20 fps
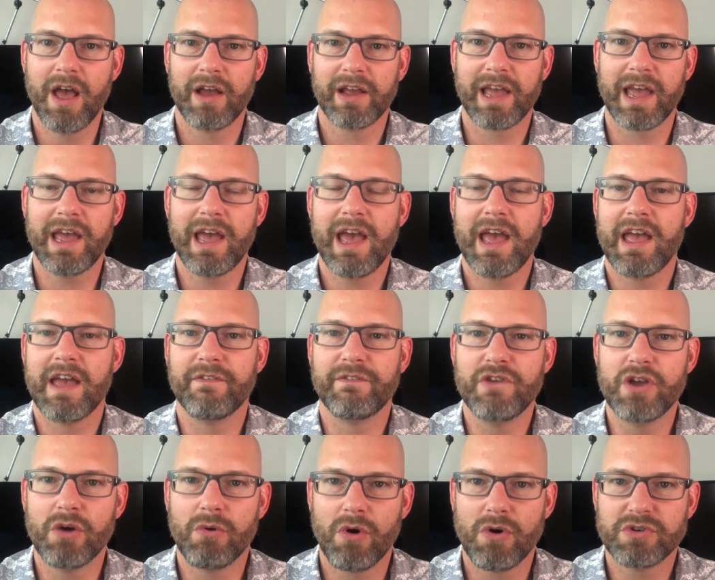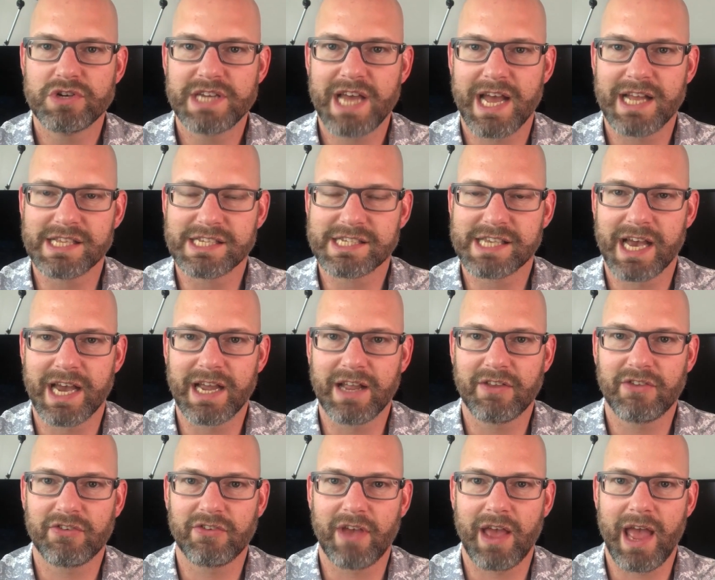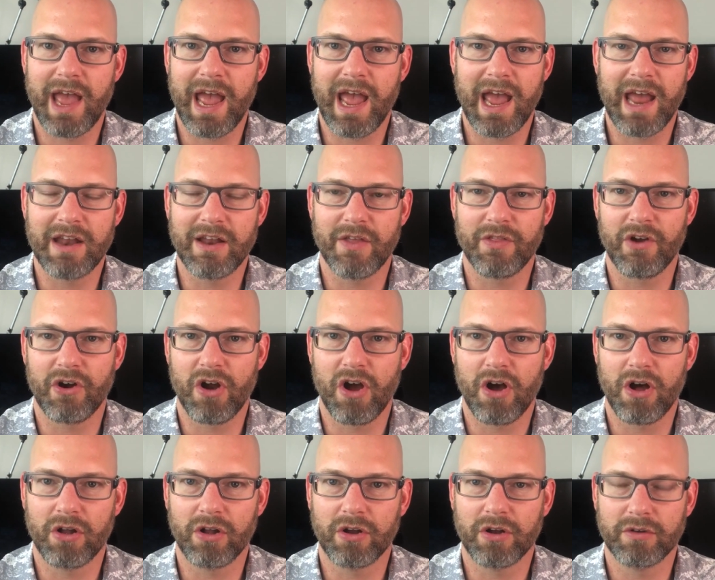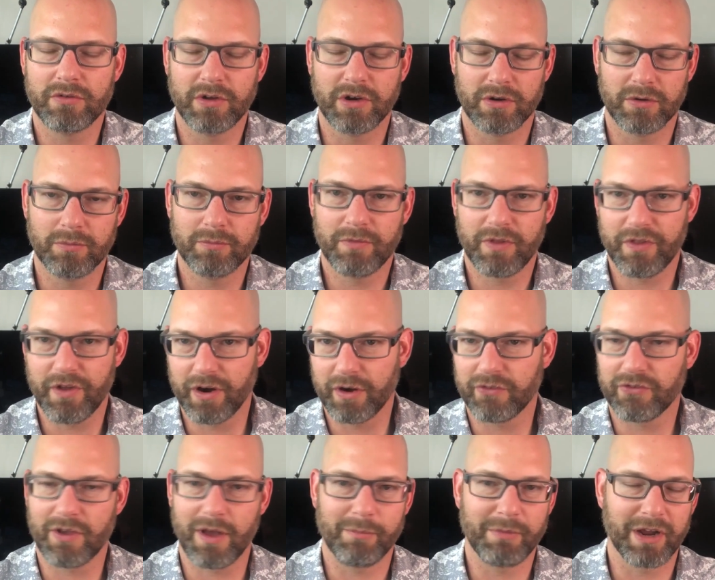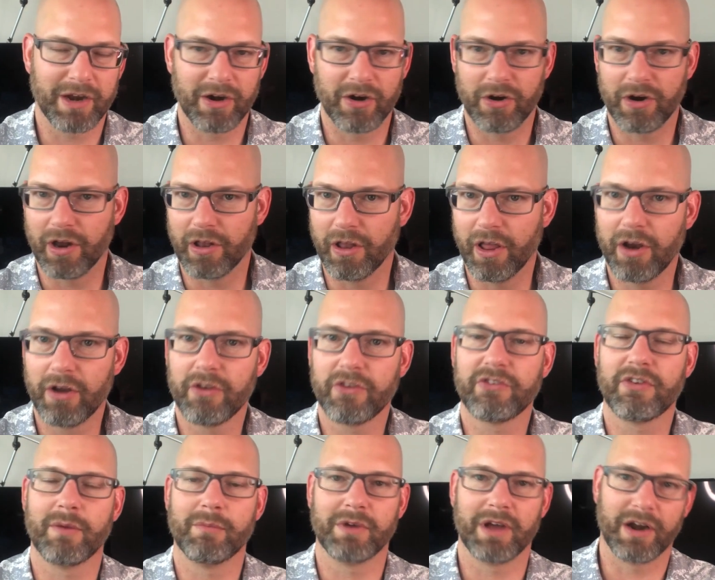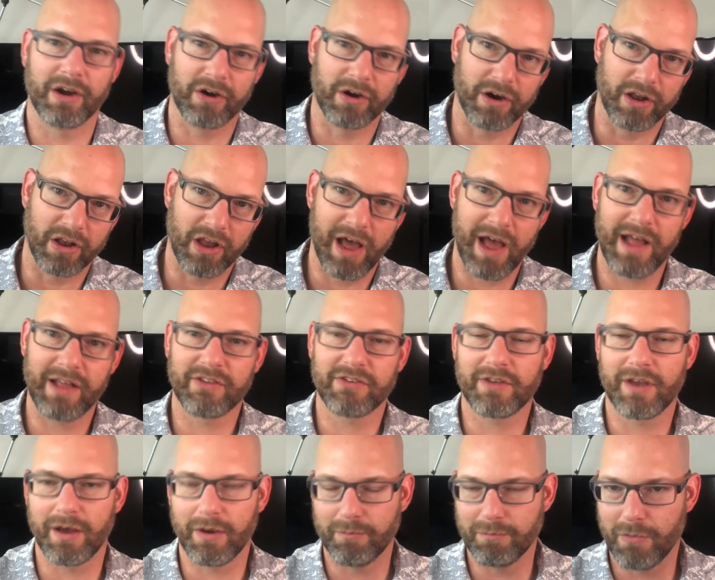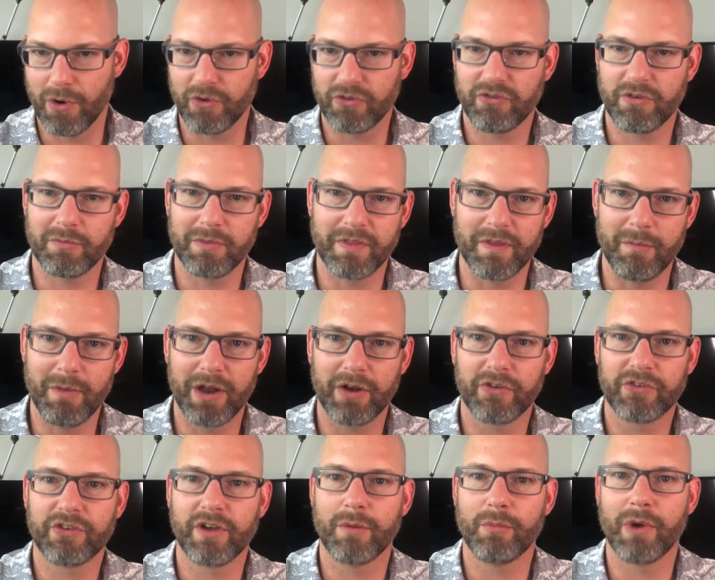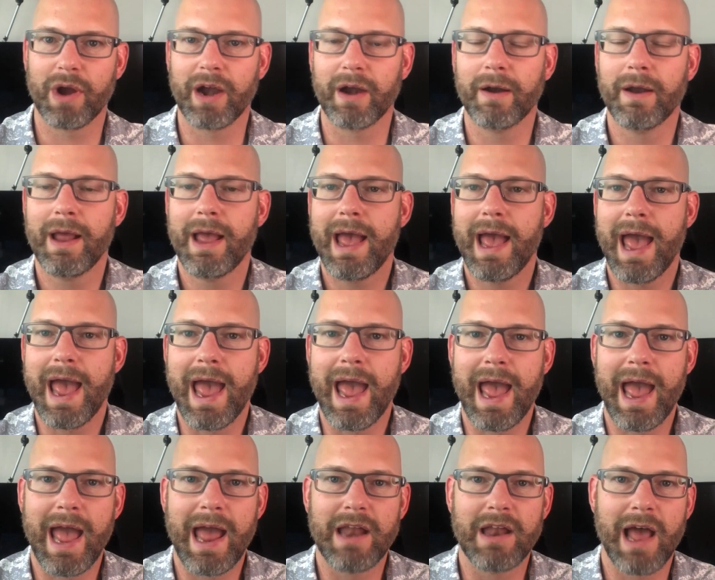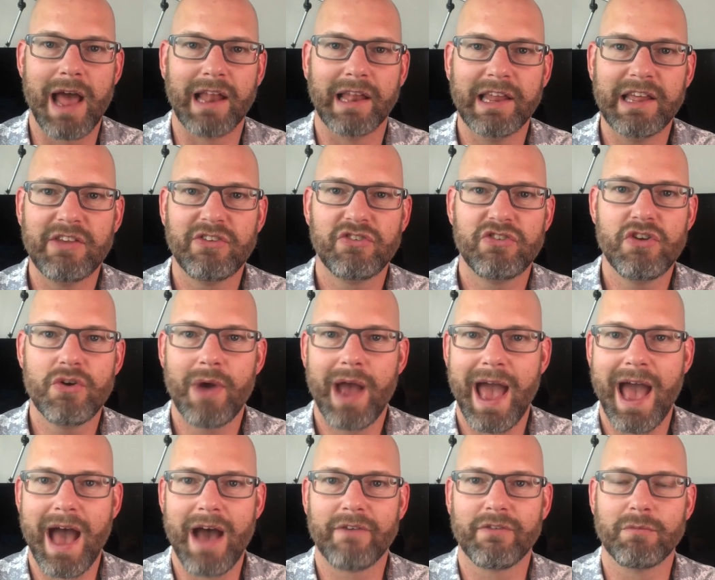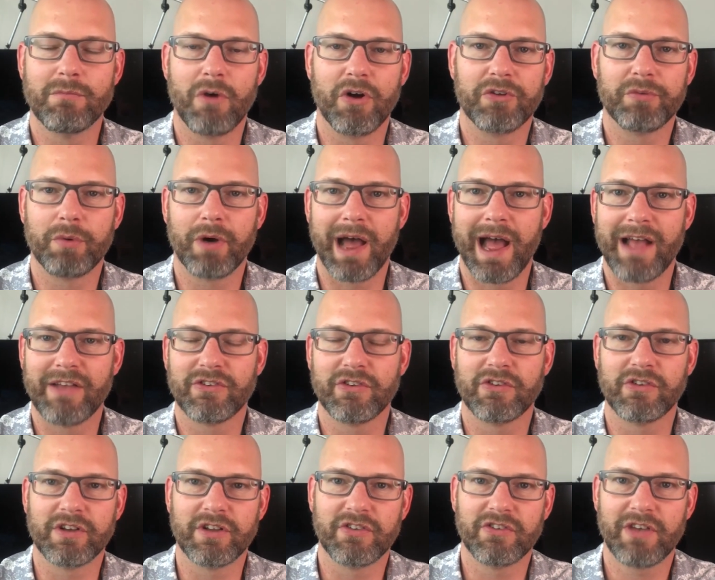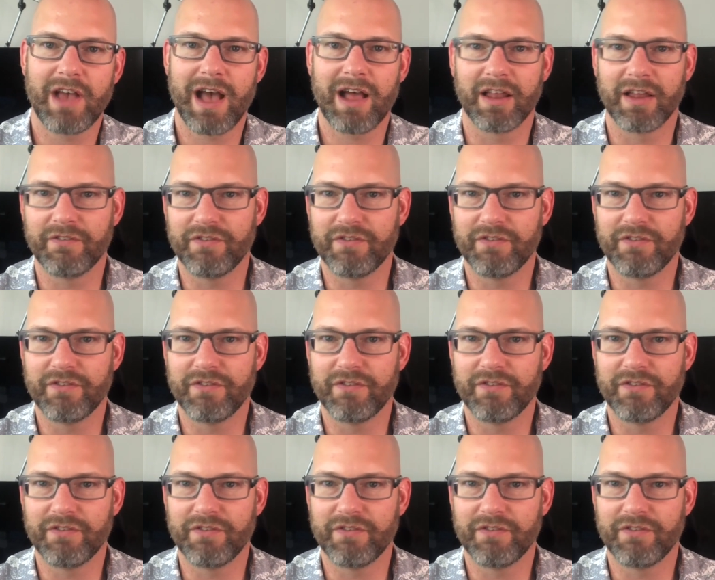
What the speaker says: Okay. If you own 10 sites and they're all, some are going to earn a little, some are going to earn a lot, most of them in the middle somewhere, and at least you have multiple assets you could sell.